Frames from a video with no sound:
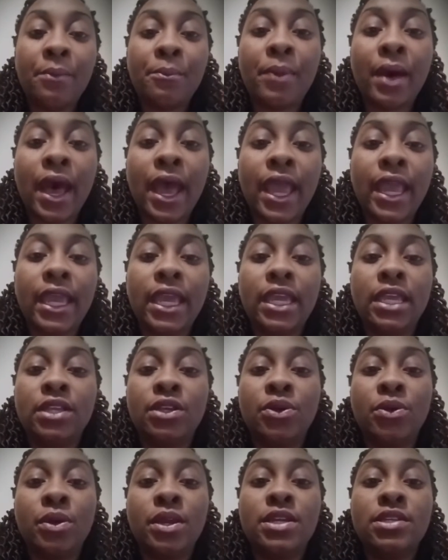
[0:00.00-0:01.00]
By
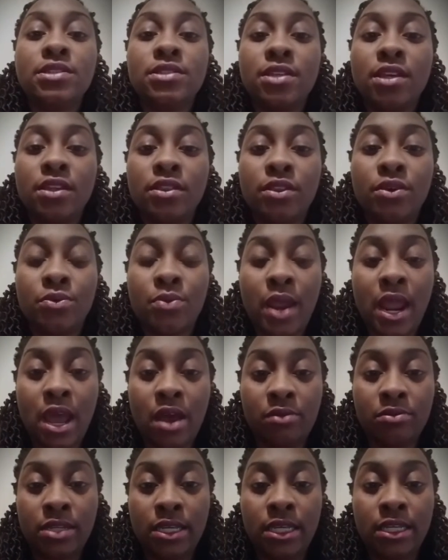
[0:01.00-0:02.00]
increasing the
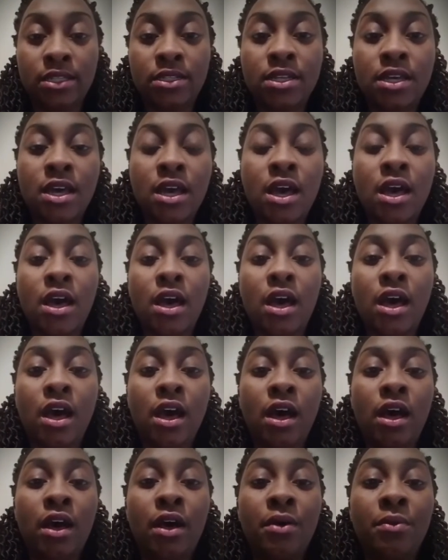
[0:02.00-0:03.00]
rounding,
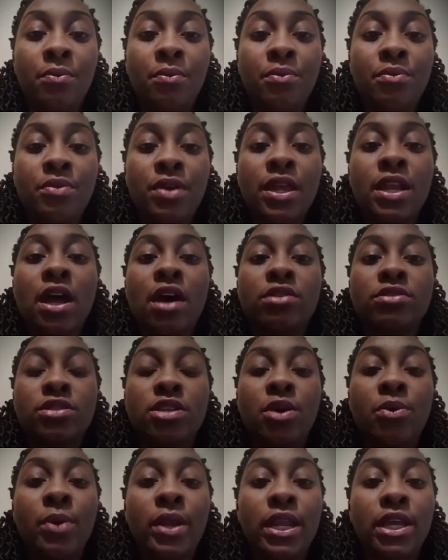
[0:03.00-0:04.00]
it
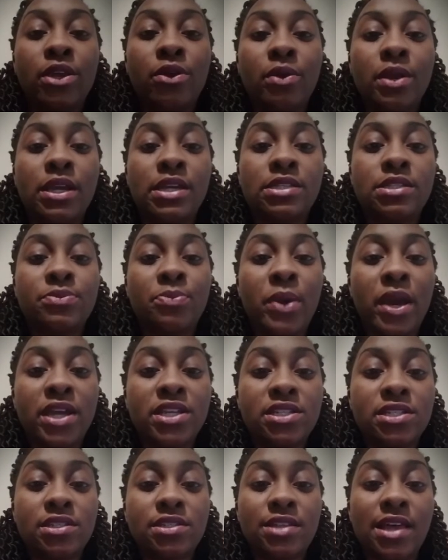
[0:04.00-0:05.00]
also would increase
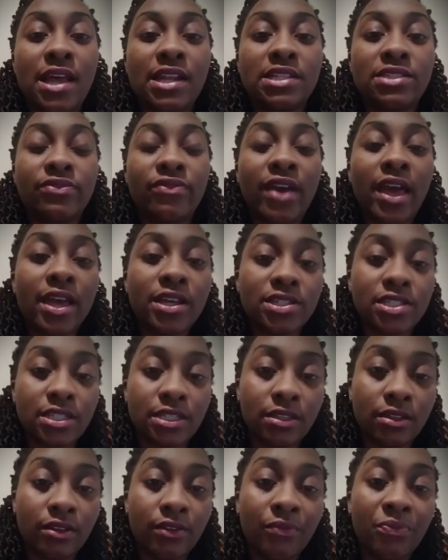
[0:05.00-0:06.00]
patient
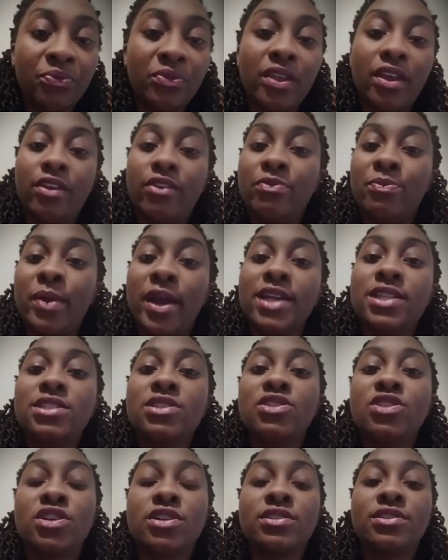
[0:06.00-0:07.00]
satisfaction. If
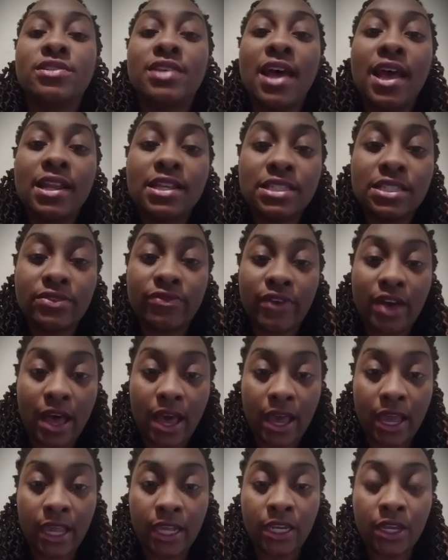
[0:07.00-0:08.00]
patients are
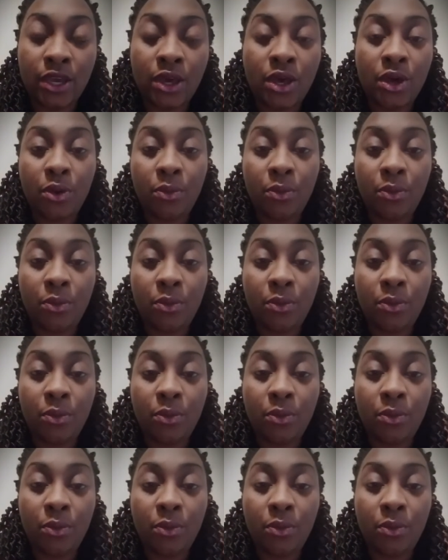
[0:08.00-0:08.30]
satisfied